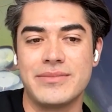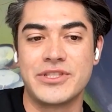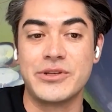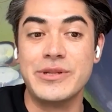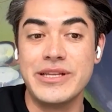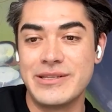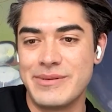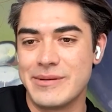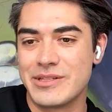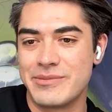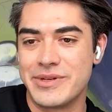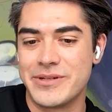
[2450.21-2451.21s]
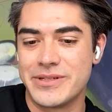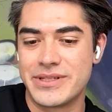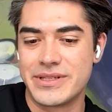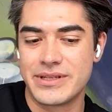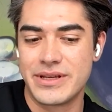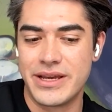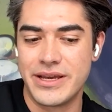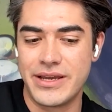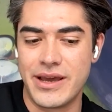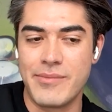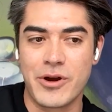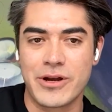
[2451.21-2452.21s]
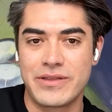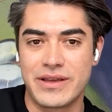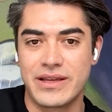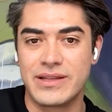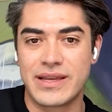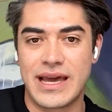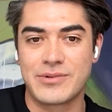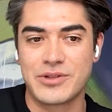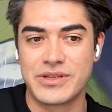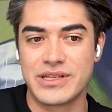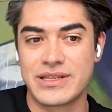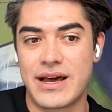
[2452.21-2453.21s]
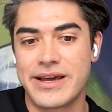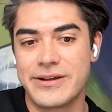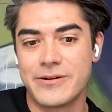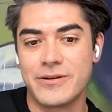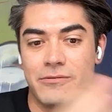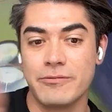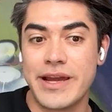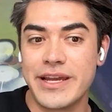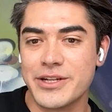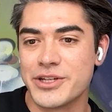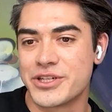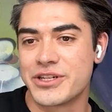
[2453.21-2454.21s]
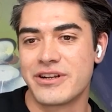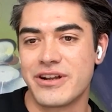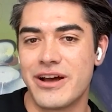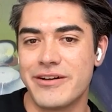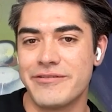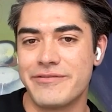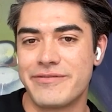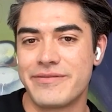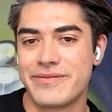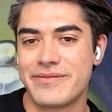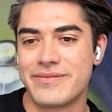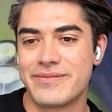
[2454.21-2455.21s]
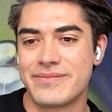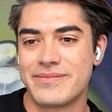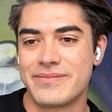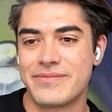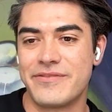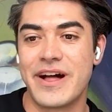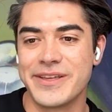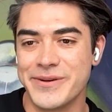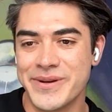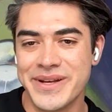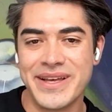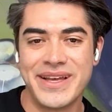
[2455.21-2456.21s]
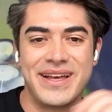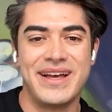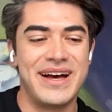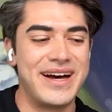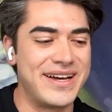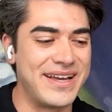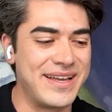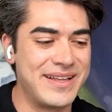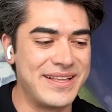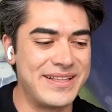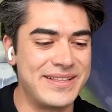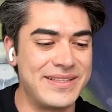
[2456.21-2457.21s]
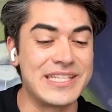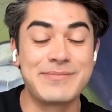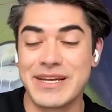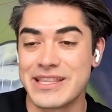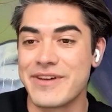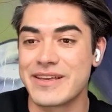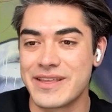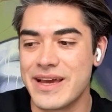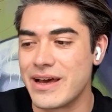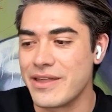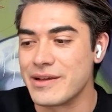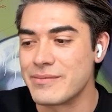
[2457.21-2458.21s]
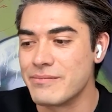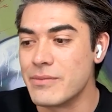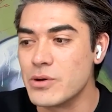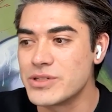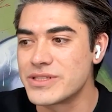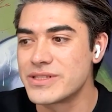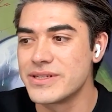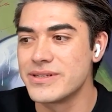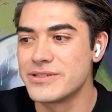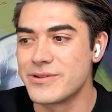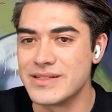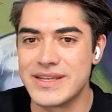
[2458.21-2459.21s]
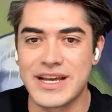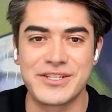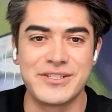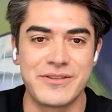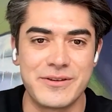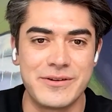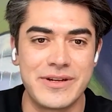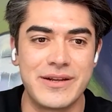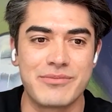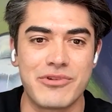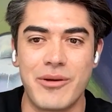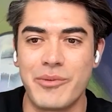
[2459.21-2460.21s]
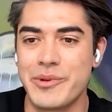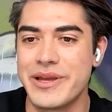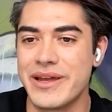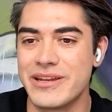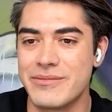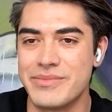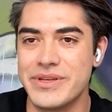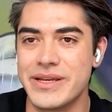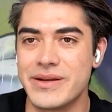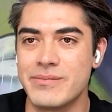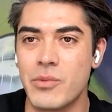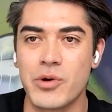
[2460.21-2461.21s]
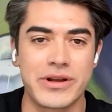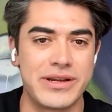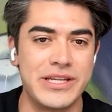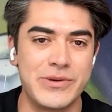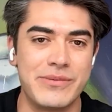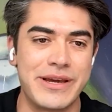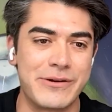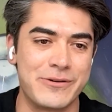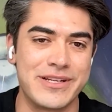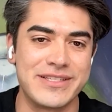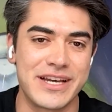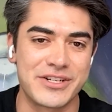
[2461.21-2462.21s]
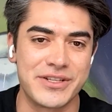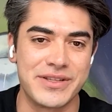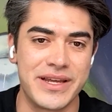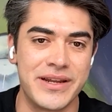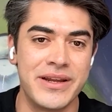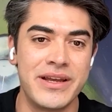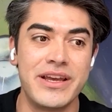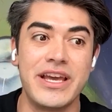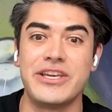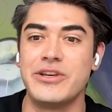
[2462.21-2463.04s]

So you need to be able to build a market that can capture the entire range of value. Uh, Despite the fact that, yeah, I think most transactions on the internet probably end up being more akin to a microtransaction than a